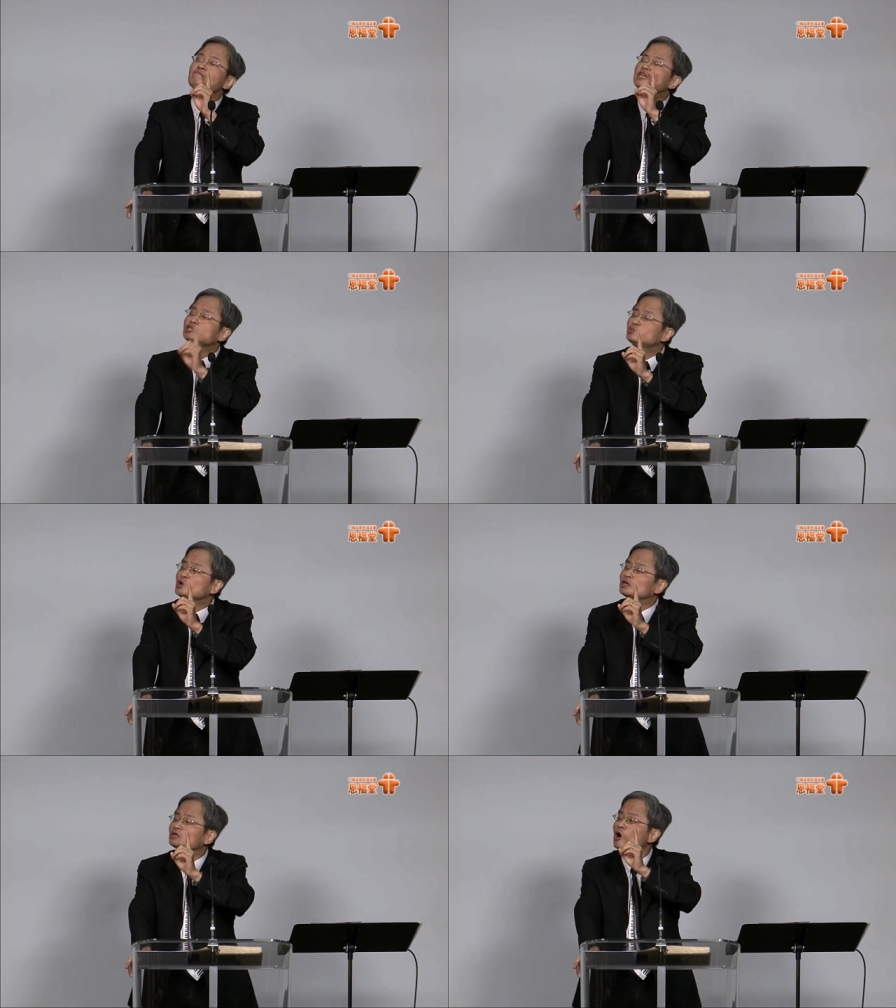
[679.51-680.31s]
this
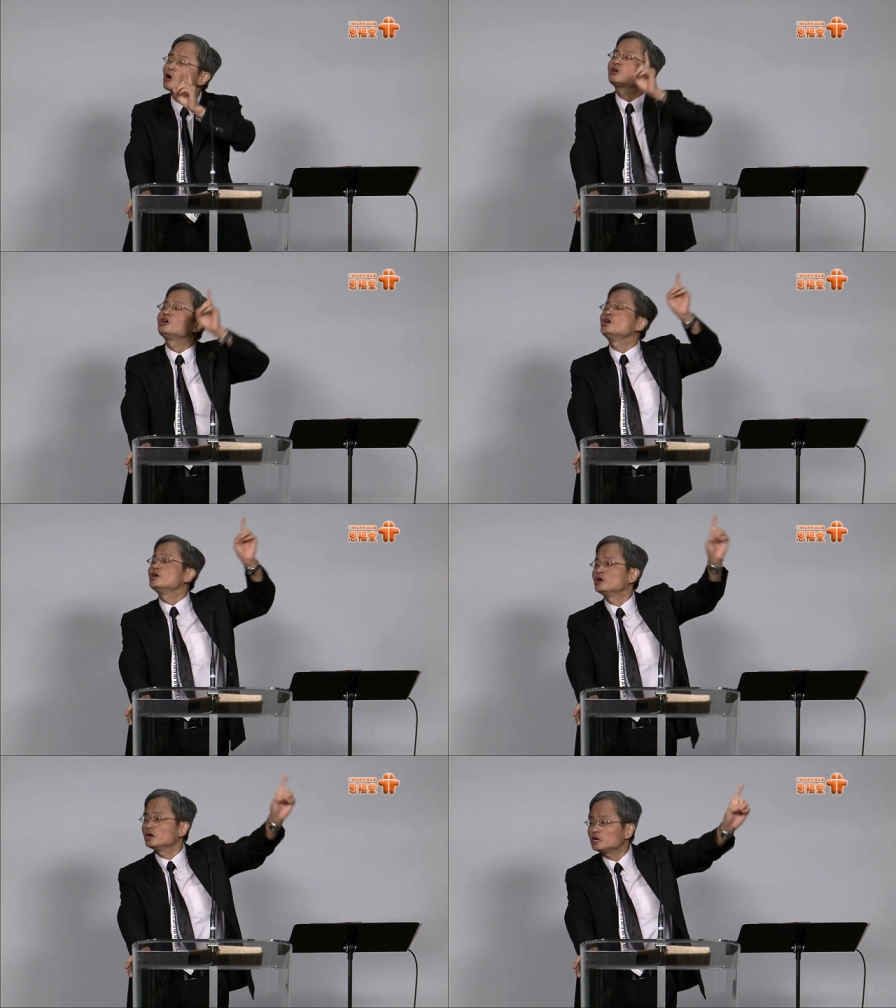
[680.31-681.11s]
word
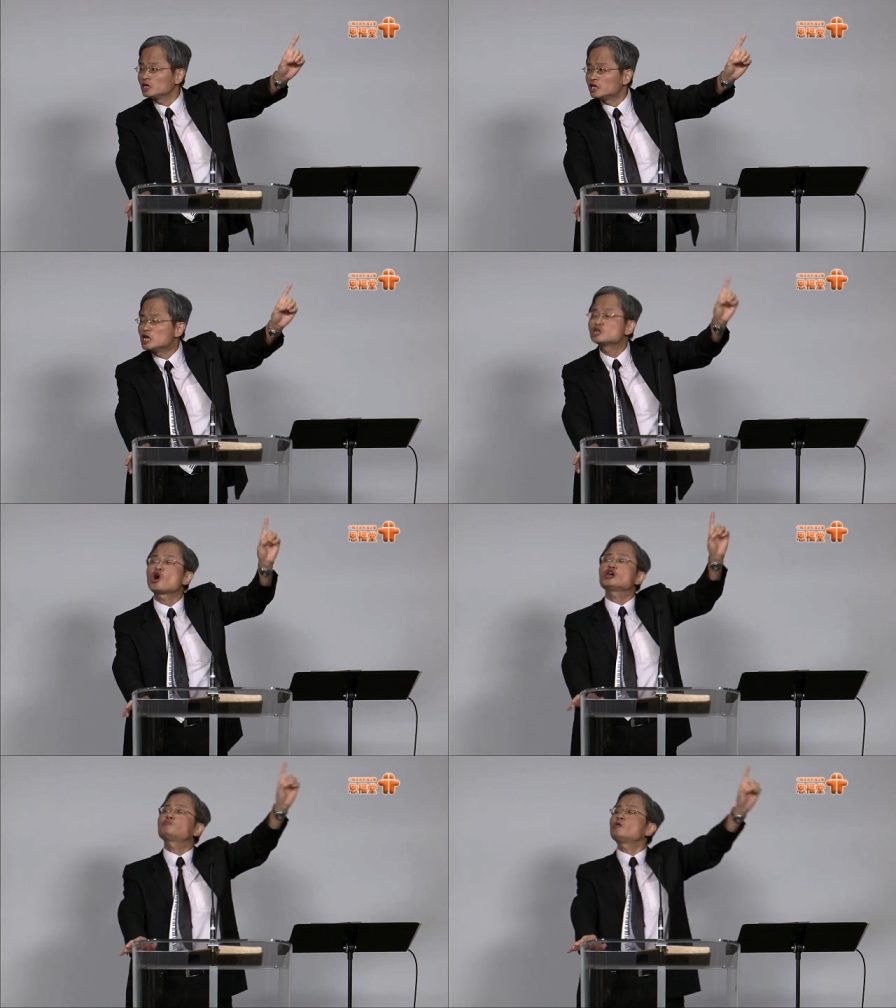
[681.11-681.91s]
occurred in
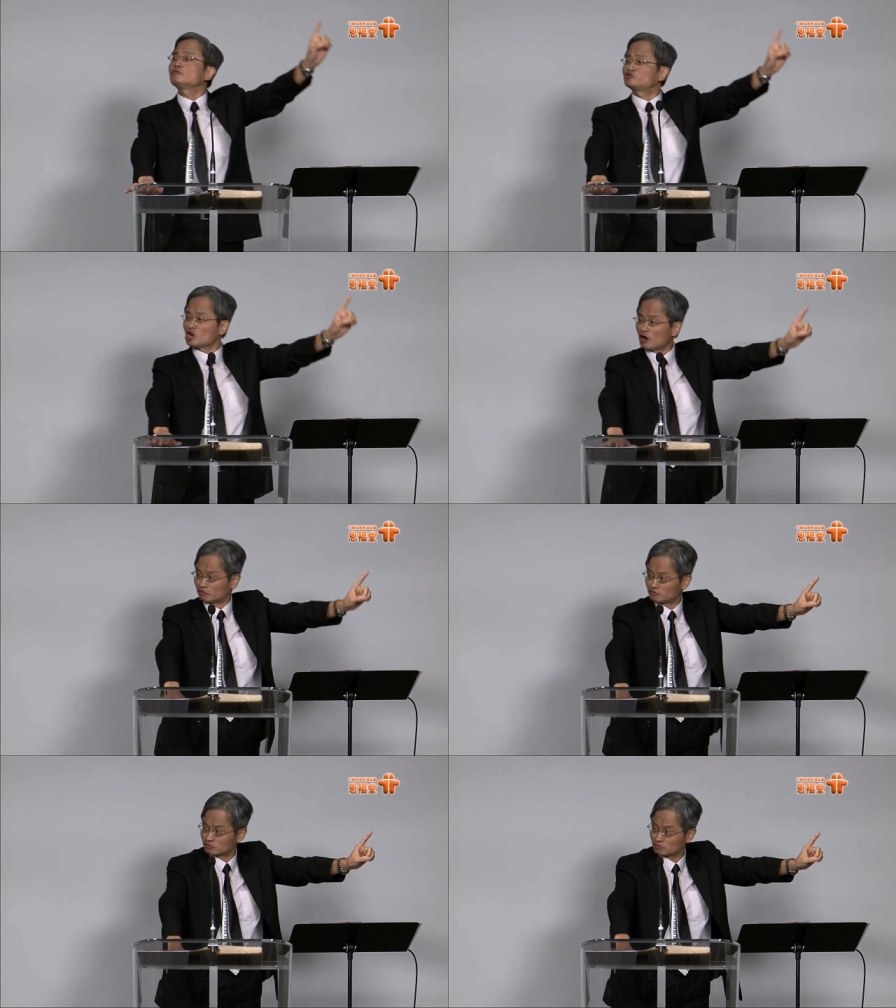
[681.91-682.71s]
Gospel of John,
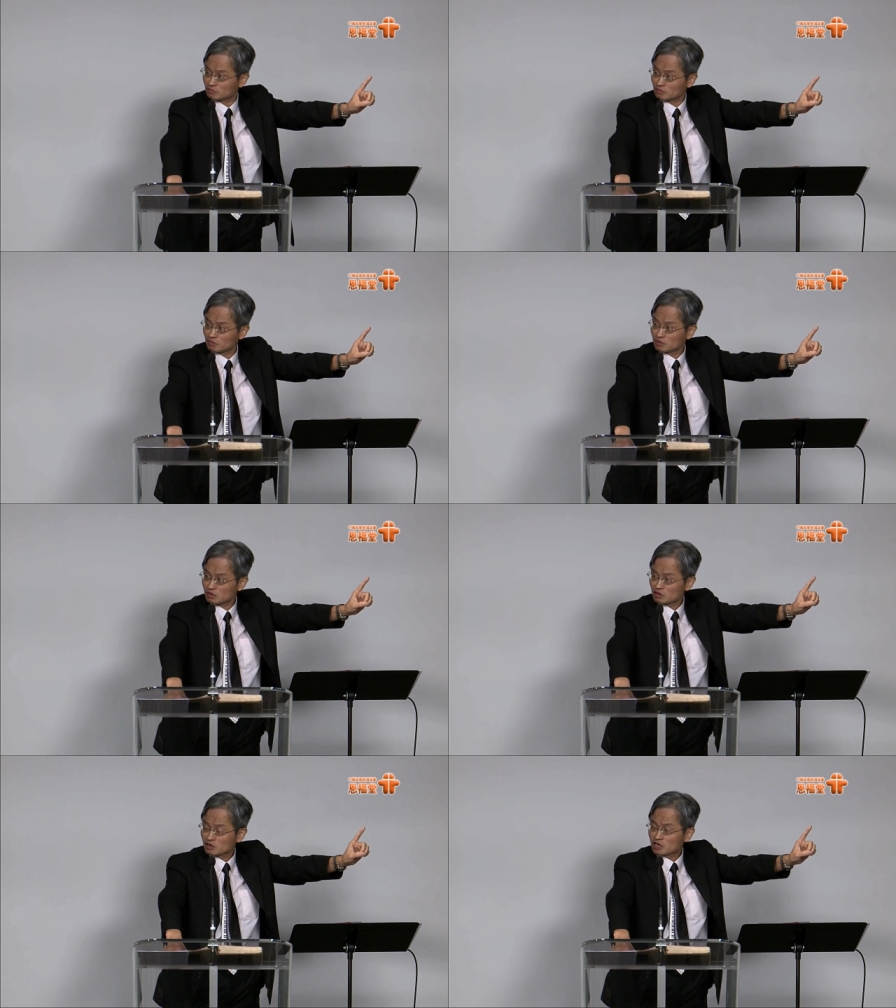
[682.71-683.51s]

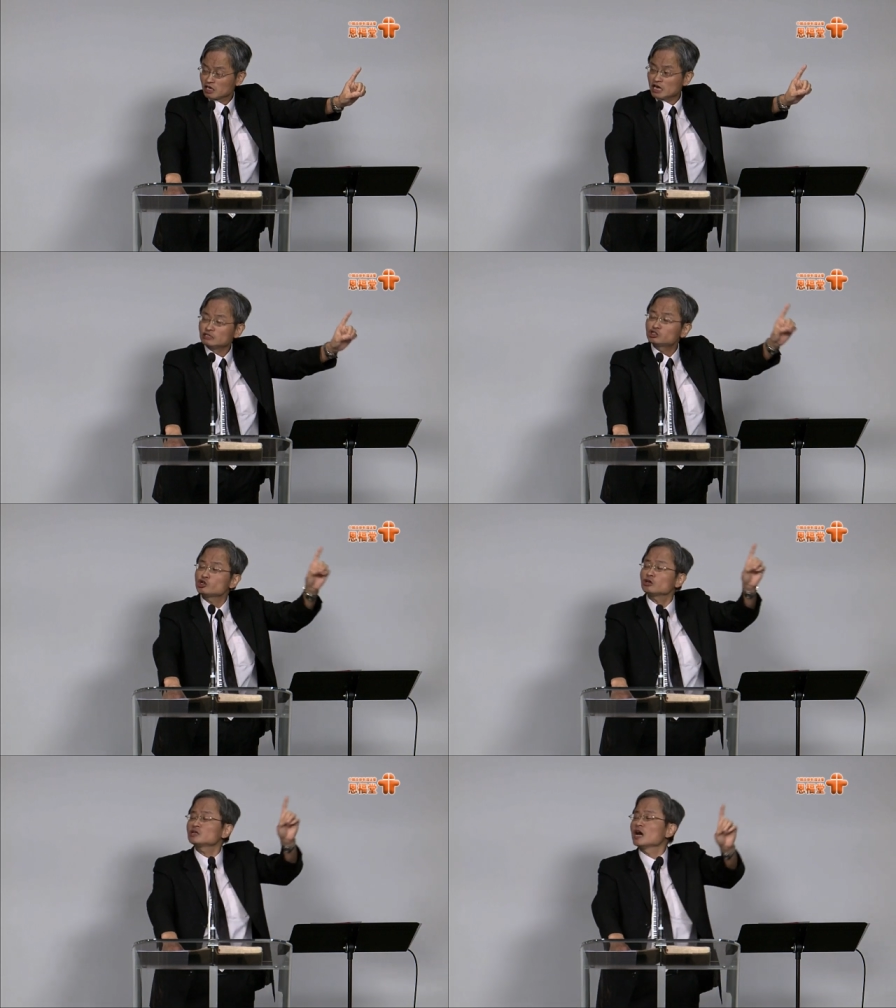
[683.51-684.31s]
in
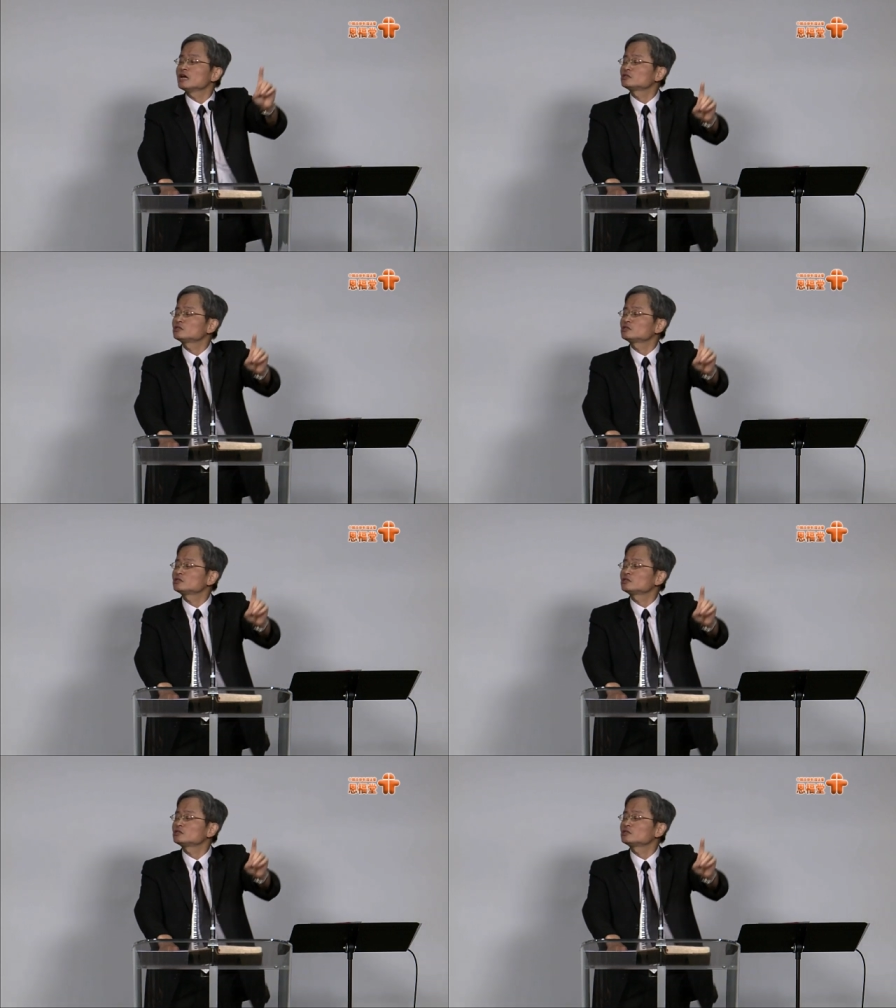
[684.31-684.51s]
uh,